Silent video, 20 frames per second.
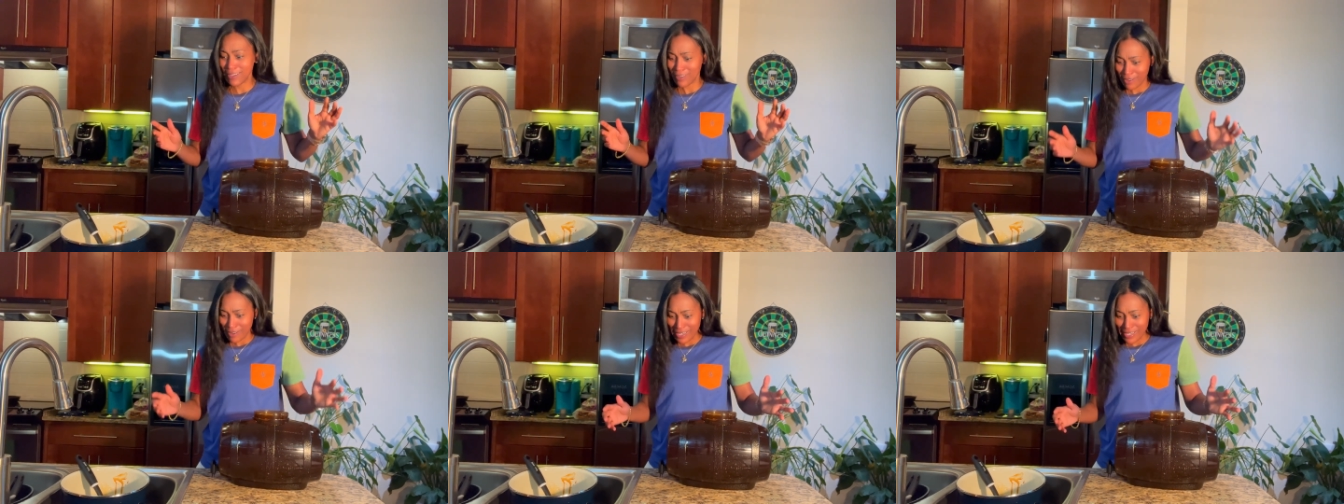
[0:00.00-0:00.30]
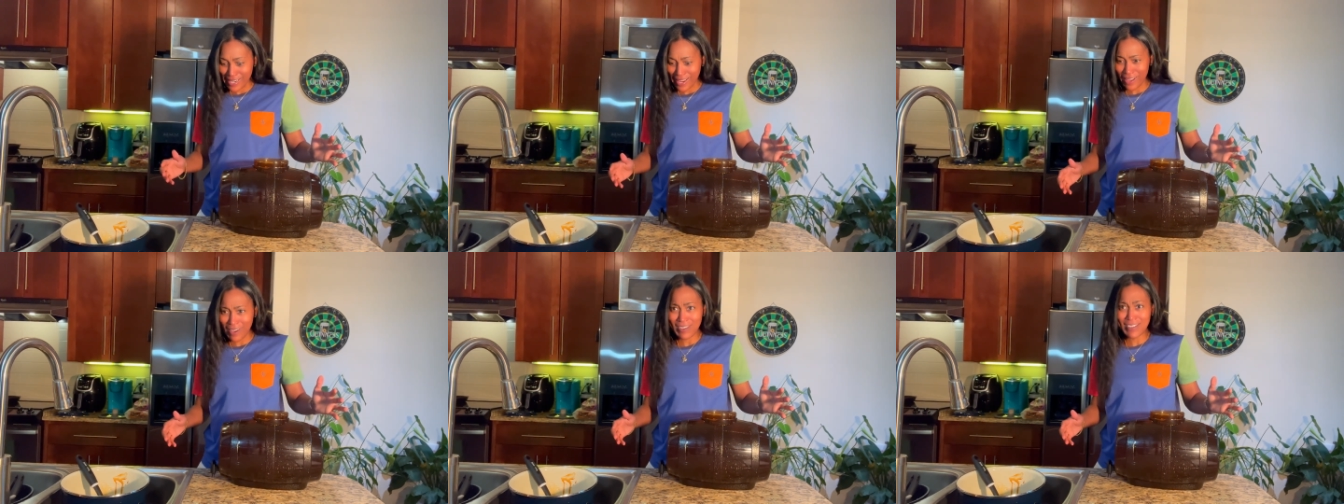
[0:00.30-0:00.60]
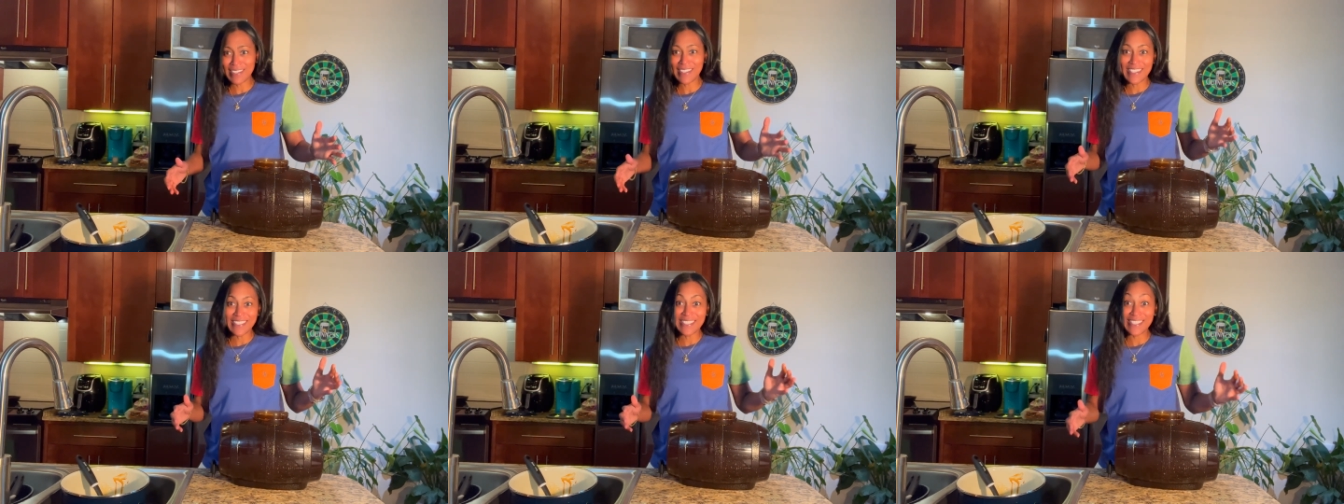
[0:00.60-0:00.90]
no,
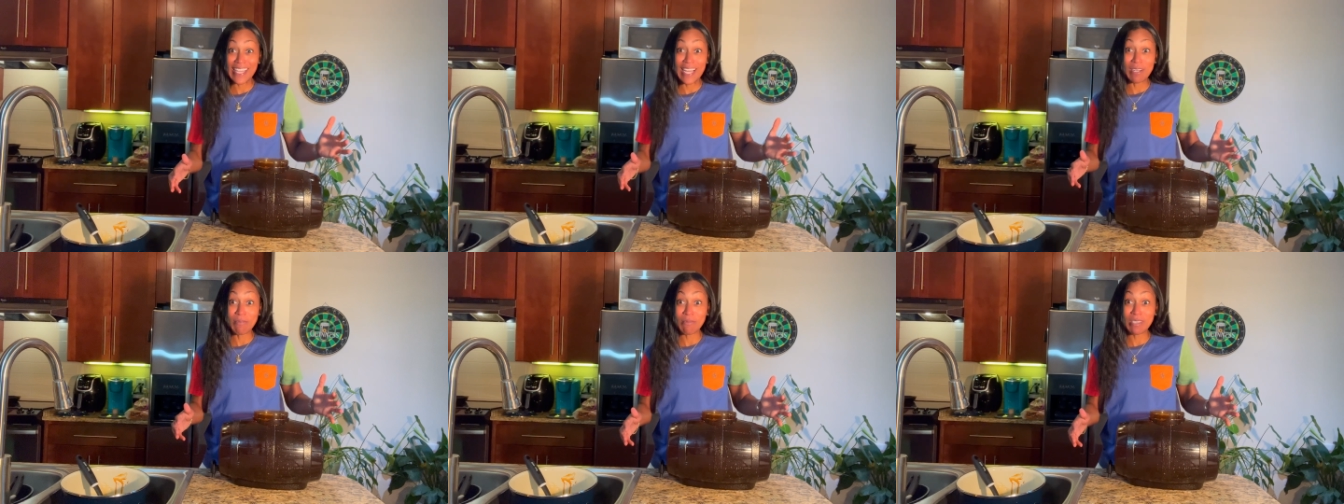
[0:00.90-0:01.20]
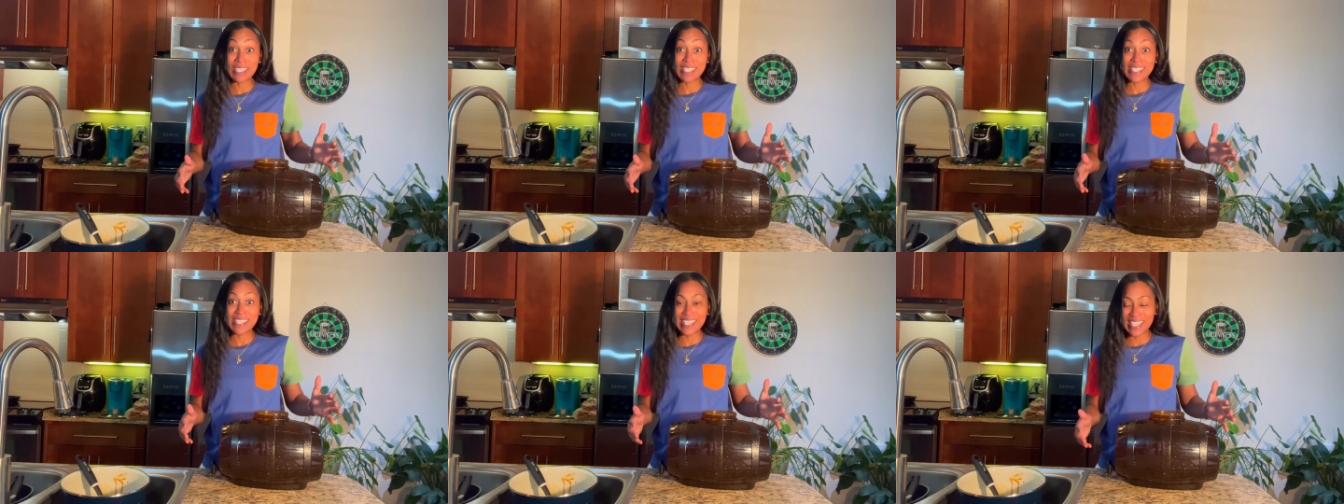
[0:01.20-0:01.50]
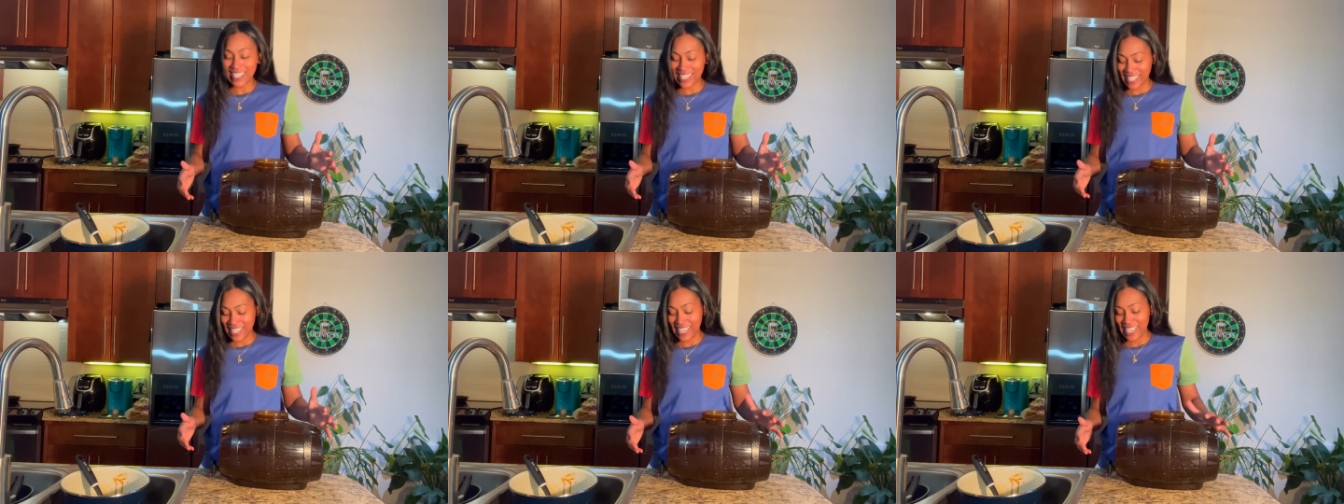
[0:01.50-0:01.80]
don't tell me it's
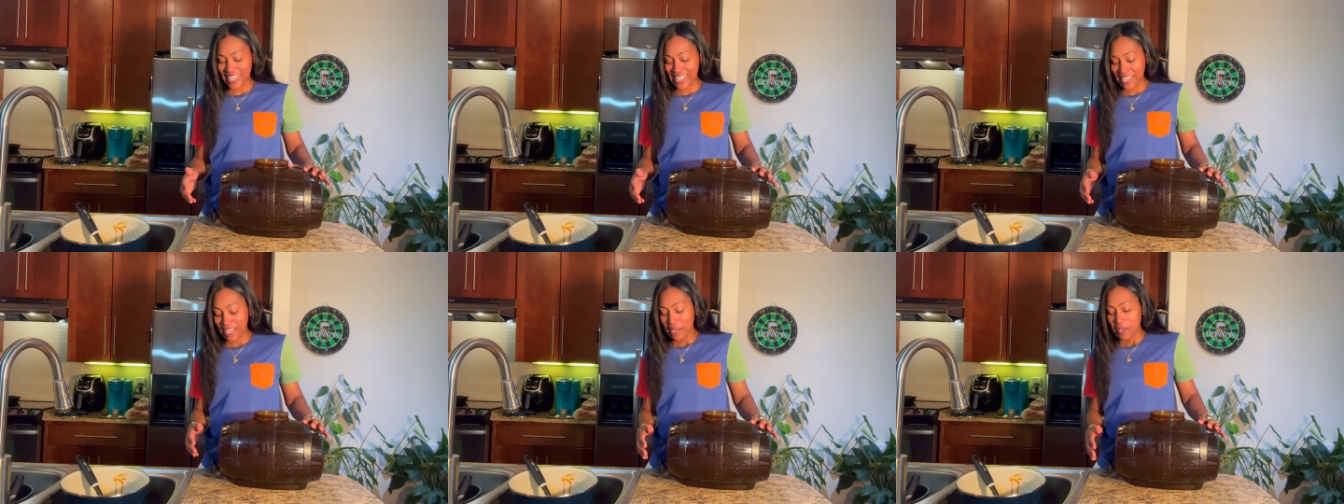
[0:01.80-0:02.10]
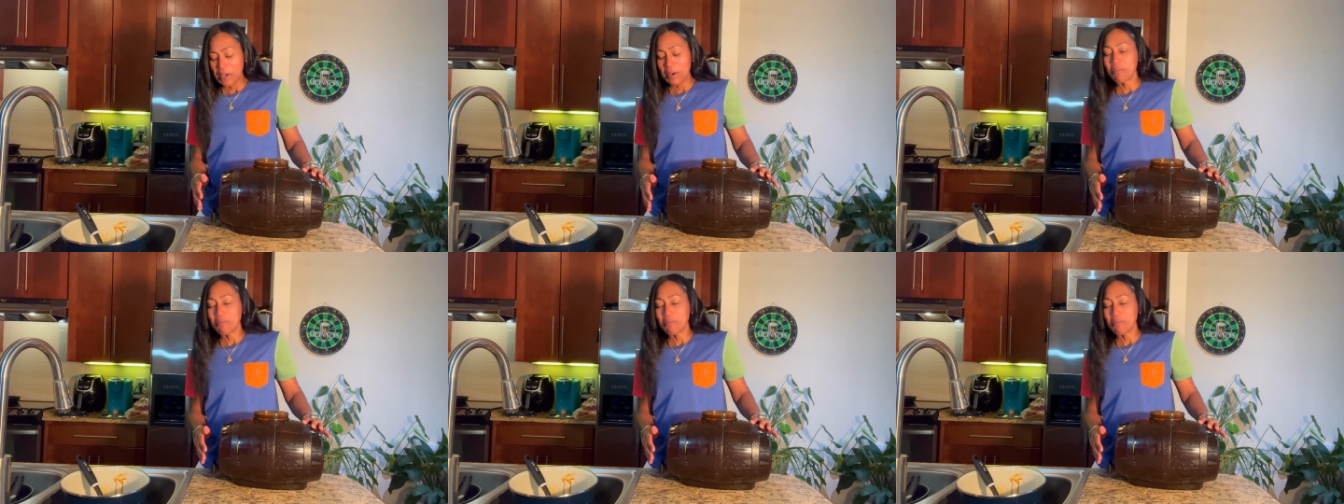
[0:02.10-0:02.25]
leaking.